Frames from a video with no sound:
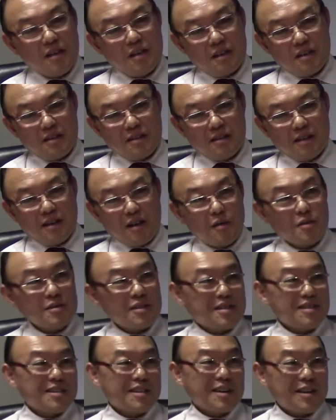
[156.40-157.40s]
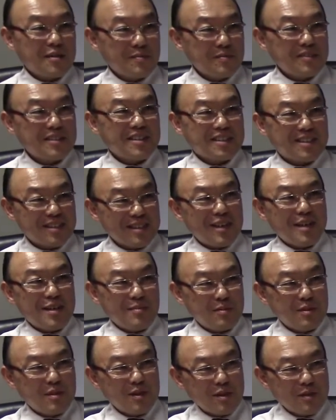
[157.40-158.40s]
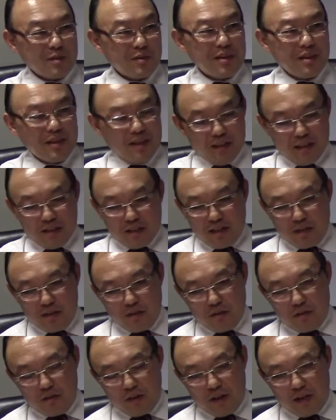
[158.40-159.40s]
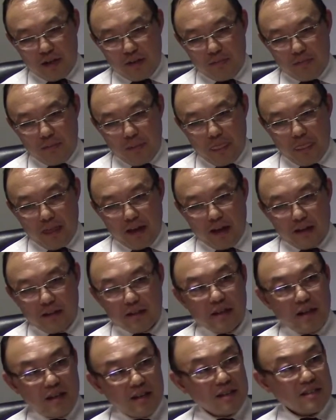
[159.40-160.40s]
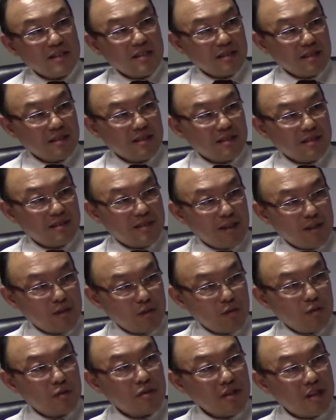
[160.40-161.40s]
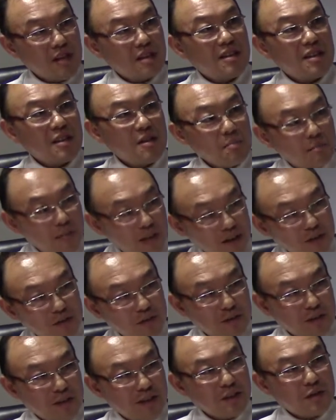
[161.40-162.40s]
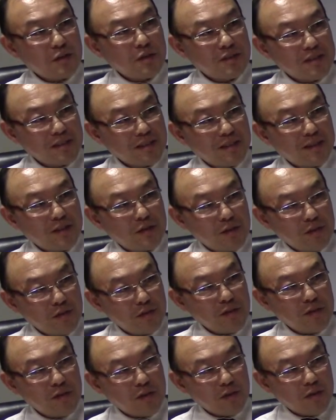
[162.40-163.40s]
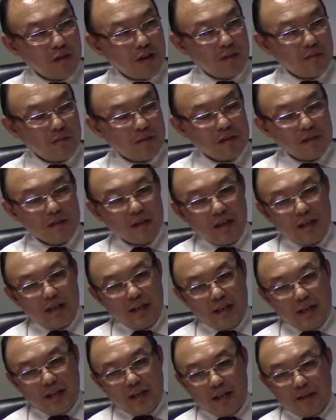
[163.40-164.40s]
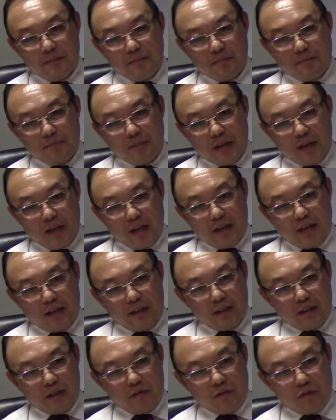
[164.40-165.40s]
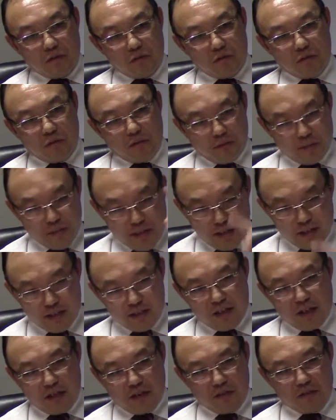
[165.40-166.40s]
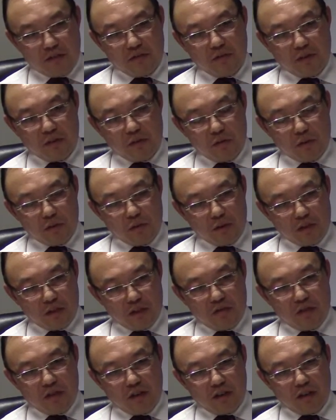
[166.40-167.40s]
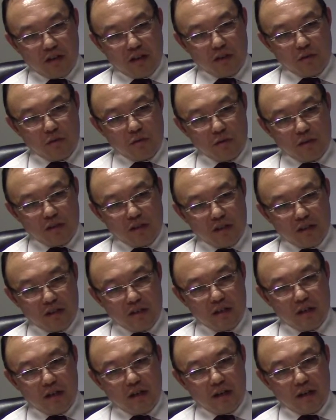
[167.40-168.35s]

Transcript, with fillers: Uh, I was actually in government at the time, so, so um, and that has that's also had an impact on increasing the revenue requirement. Um, and I think if you talk from the other side of the fence, what we did realize was that